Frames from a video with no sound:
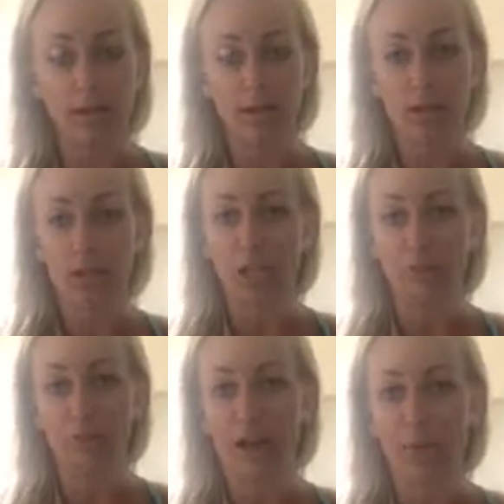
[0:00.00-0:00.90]
Giving
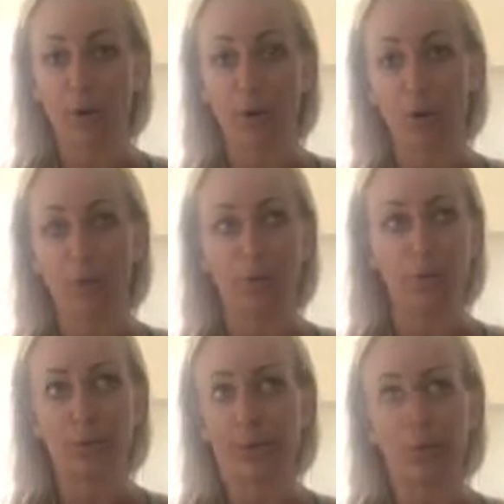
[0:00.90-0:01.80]
yourself a fiber goal
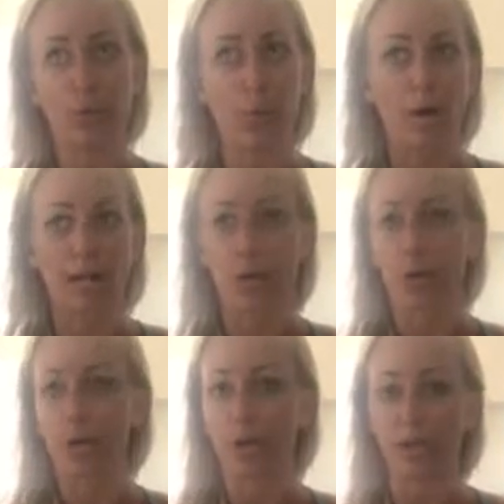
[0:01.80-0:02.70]
between like 20
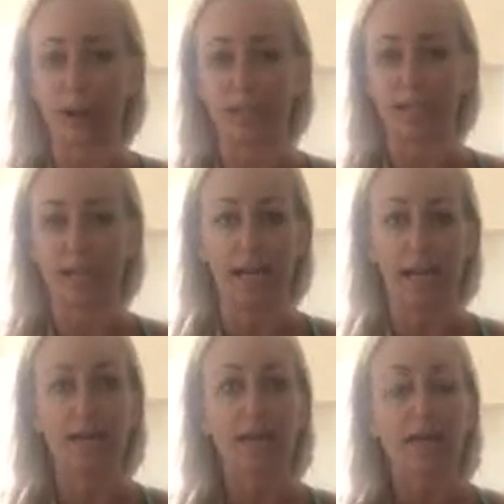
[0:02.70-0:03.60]
and 30 grams a
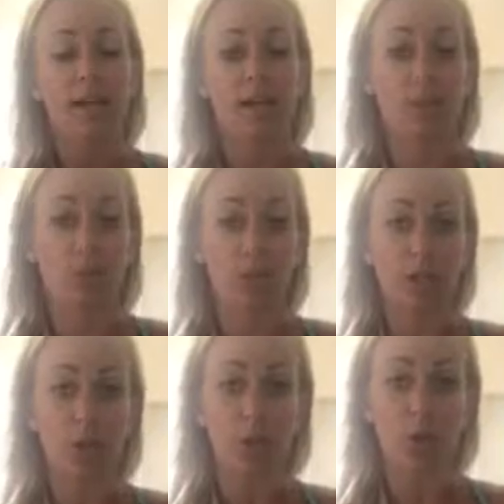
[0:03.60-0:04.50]
day is a
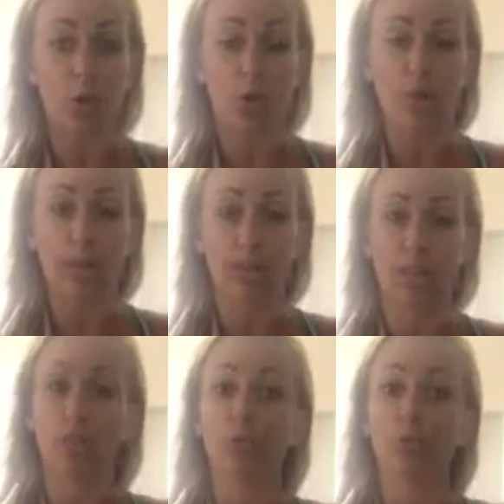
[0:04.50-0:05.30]
really good goal, because it's